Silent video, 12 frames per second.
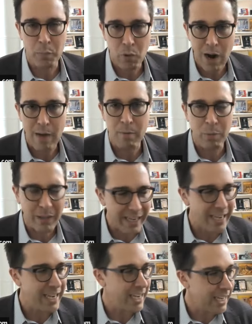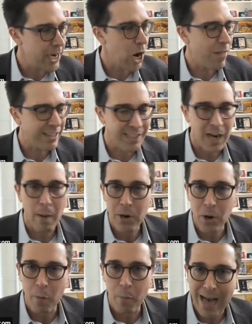you're probably you know that's an
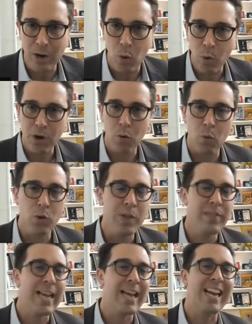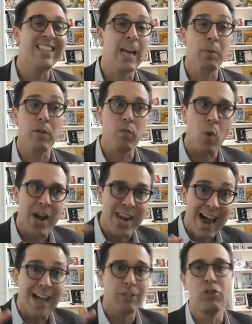uphill battle what what do we think an example of what
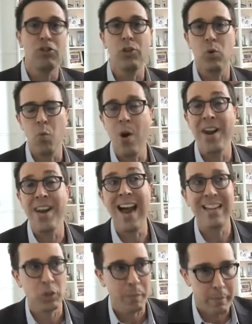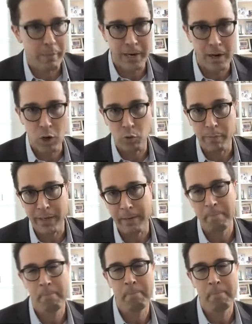not to do yeah. what not to spend money on would be